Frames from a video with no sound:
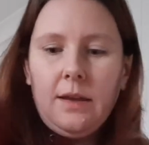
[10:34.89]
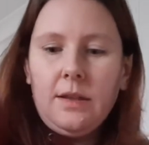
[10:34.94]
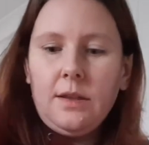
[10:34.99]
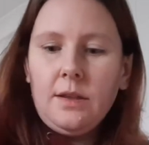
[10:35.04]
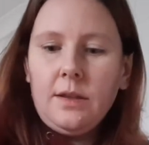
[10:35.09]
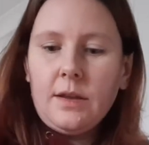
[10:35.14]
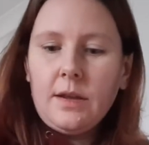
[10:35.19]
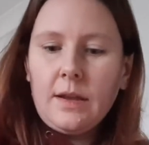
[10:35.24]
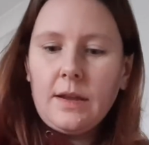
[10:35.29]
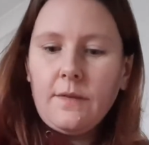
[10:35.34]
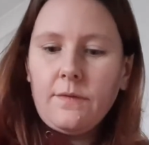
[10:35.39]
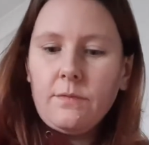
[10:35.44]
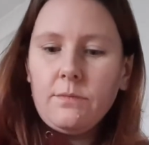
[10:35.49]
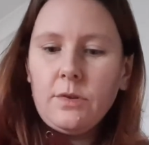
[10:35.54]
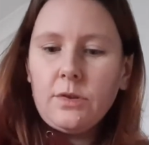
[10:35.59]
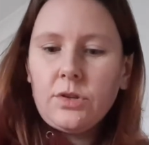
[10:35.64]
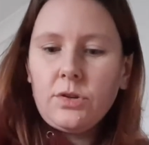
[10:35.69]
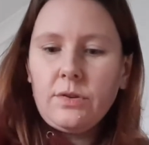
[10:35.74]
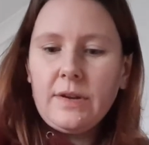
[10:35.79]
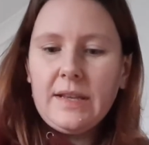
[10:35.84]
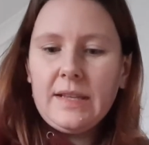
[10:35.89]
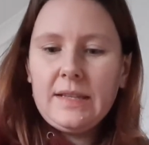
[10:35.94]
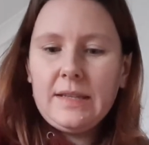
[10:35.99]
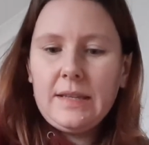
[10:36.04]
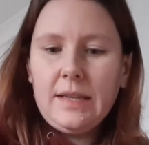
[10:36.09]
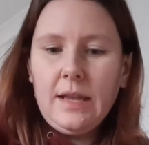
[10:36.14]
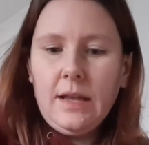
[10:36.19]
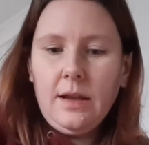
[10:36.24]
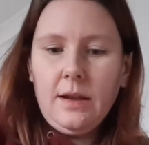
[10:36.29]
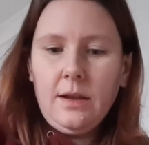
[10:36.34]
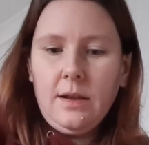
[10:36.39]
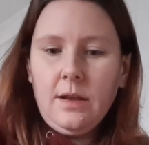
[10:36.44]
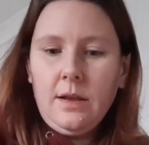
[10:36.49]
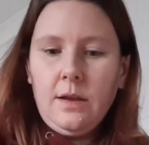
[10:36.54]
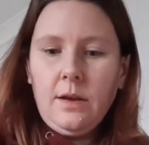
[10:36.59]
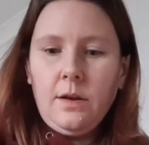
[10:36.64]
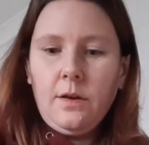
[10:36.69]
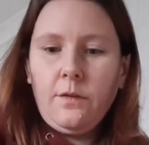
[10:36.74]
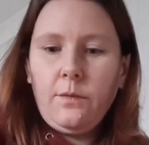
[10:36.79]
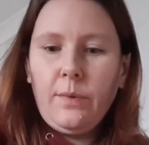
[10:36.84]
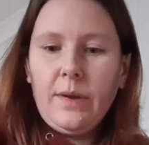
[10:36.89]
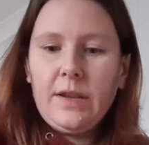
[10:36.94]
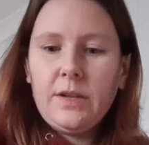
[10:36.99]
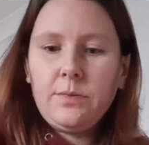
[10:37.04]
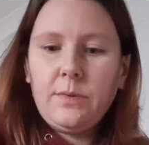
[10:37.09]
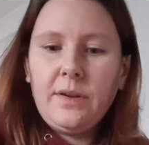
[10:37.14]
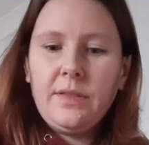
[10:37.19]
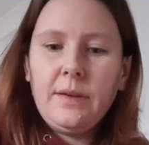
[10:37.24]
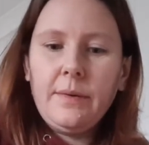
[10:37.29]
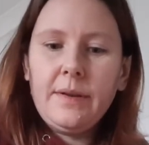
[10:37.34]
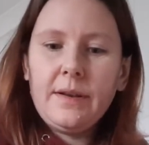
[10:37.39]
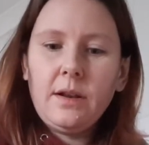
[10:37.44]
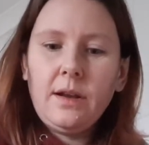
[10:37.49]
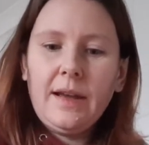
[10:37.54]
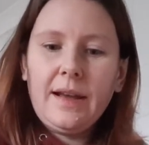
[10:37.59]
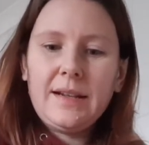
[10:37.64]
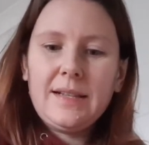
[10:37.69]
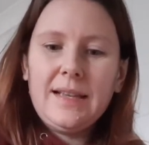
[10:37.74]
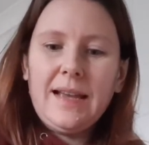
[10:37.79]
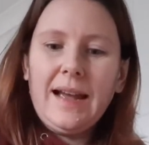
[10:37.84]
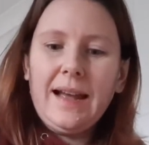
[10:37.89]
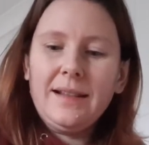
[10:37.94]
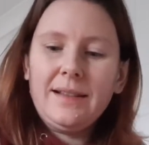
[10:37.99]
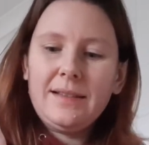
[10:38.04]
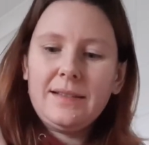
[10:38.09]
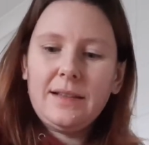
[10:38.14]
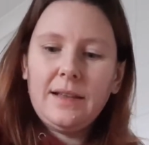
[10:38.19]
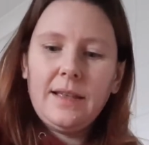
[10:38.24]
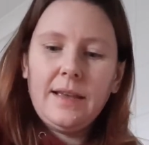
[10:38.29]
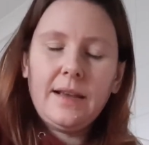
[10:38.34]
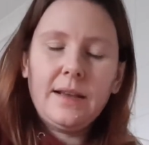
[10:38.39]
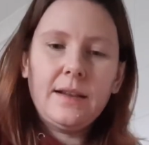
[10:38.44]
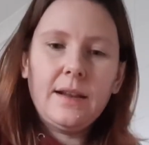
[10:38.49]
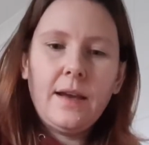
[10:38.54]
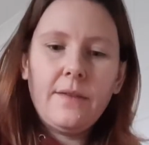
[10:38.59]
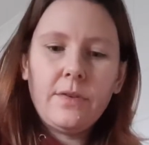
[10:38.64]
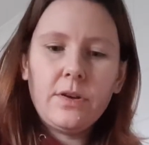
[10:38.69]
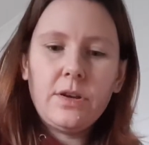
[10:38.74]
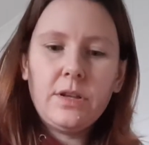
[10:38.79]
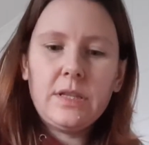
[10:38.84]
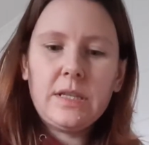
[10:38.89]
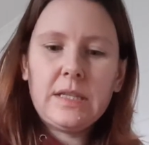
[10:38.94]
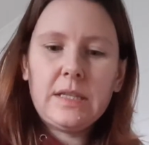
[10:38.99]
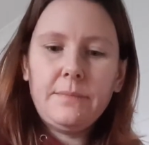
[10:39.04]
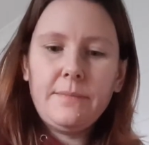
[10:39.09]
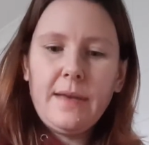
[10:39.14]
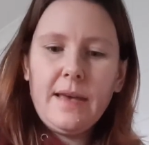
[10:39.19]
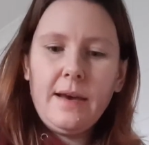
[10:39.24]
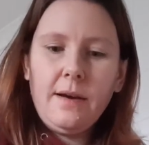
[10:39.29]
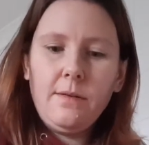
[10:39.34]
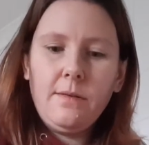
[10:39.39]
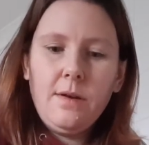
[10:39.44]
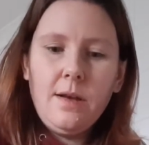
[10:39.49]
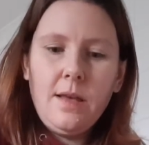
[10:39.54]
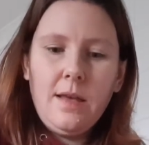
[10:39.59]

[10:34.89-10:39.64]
you can give them the choice of which one they would like to add, so they can have a good smell.